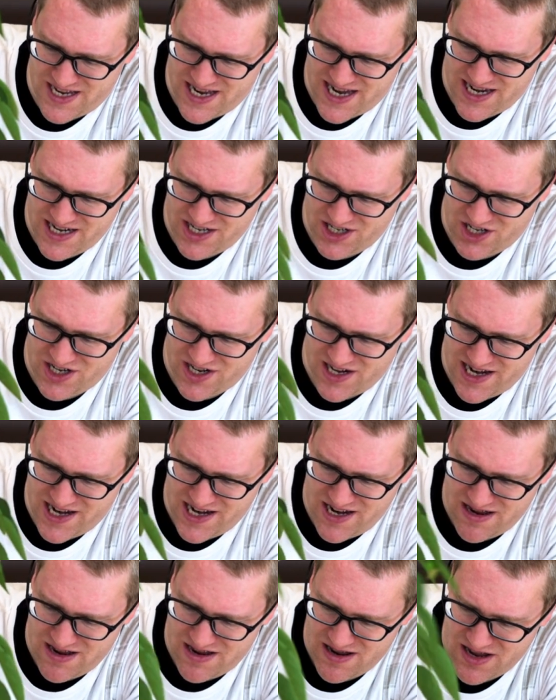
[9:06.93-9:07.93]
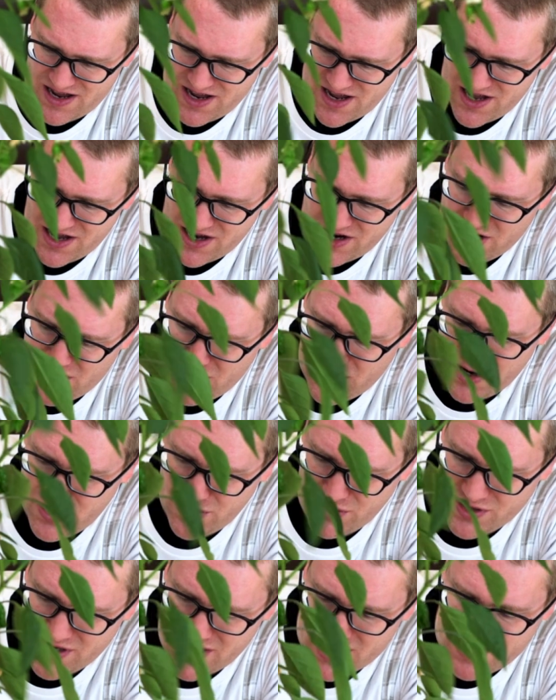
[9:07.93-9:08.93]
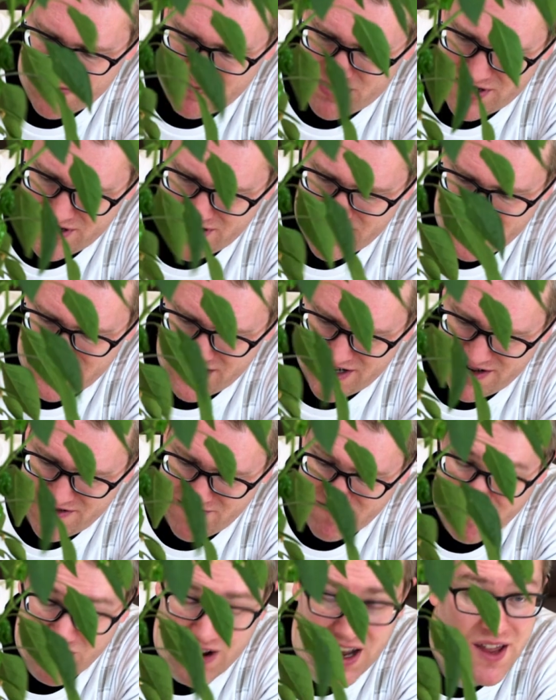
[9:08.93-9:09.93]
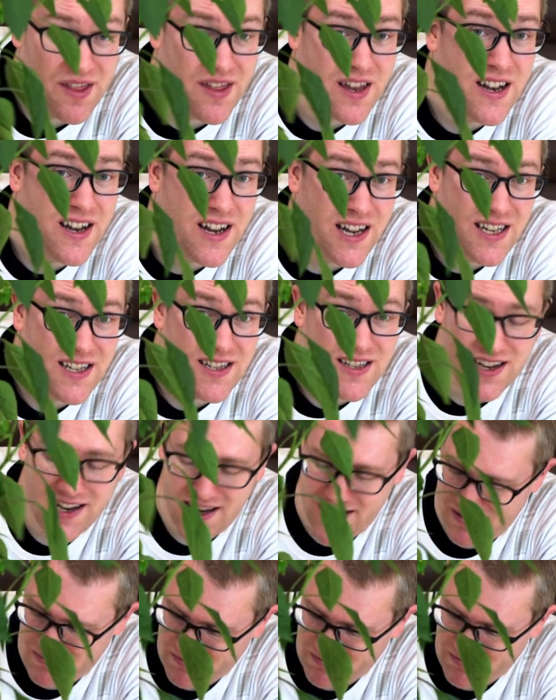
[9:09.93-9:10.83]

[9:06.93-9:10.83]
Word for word: actually close up rather nicely.